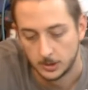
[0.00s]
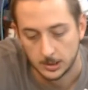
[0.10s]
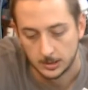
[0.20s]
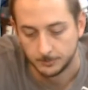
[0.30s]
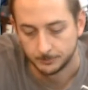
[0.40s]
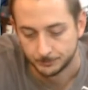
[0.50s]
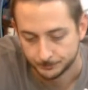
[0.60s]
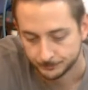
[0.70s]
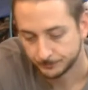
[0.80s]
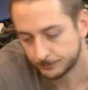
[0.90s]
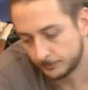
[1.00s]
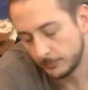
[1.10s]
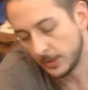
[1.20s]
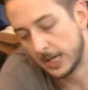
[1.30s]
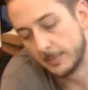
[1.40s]
I'm
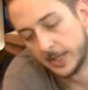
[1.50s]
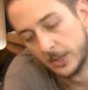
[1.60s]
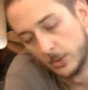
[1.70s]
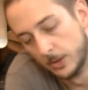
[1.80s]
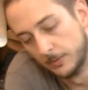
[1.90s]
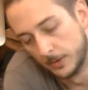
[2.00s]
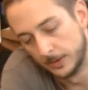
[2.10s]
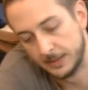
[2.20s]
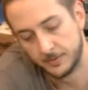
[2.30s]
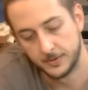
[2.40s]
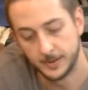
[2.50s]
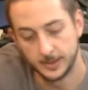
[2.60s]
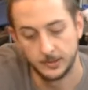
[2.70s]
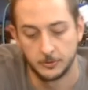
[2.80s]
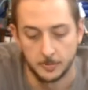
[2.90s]
going to go over different
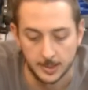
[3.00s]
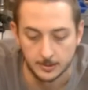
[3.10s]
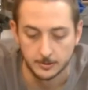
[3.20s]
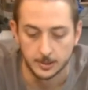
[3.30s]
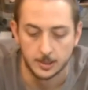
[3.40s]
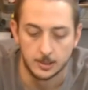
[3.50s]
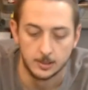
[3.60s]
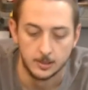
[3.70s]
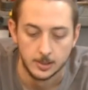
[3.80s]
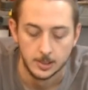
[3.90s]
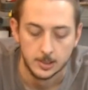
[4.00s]
things about